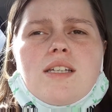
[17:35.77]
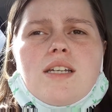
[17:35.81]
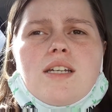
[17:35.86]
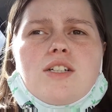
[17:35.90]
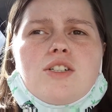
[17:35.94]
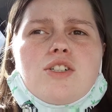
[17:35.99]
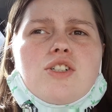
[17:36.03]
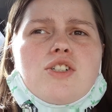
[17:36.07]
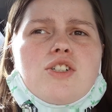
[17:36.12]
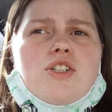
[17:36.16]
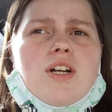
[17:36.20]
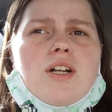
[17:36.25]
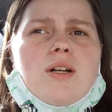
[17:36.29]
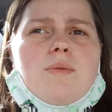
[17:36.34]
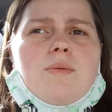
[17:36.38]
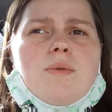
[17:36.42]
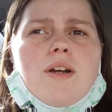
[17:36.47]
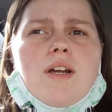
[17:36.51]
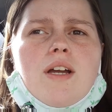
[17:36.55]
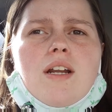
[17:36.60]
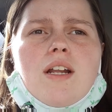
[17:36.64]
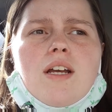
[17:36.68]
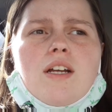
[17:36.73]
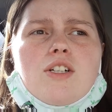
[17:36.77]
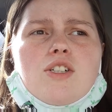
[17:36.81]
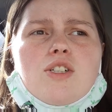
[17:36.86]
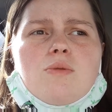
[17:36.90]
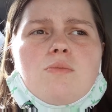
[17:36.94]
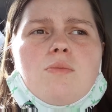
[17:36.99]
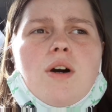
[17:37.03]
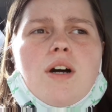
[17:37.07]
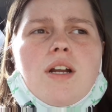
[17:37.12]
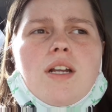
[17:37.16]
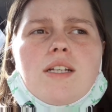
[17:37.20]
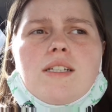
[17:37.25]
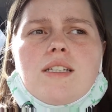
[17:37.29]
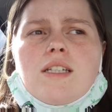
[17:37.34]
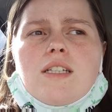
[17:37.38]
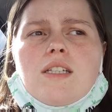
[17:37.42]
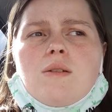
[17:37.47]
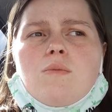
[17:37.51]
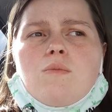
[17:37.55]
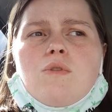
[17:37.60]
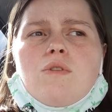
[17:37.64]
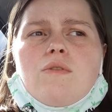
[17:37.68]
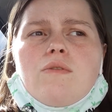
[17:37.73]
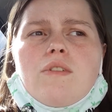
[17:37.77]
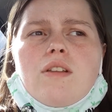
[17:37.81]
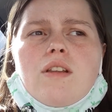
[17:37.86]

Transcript: He's just trying to bring in extra money since he moved